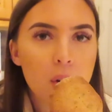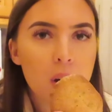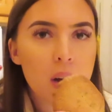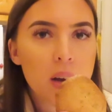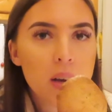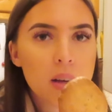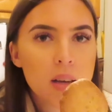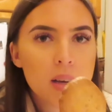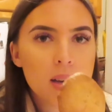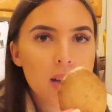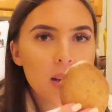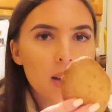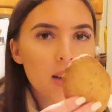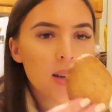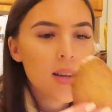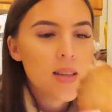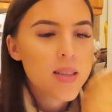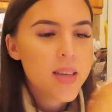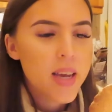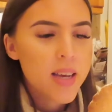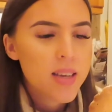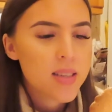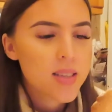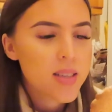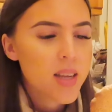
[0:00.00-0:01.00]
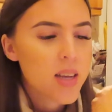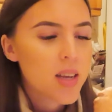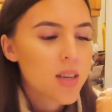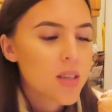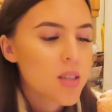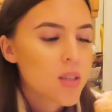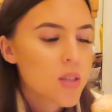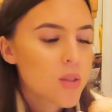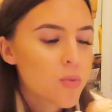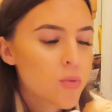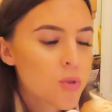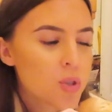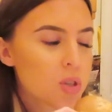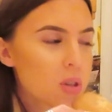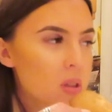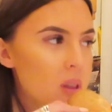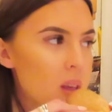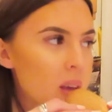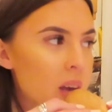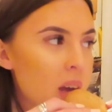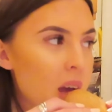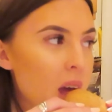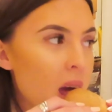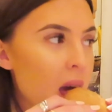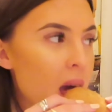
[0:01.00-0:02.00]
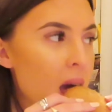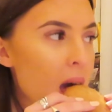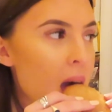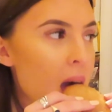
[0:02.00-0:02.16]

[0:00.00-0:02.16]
right, taste test, what do you think?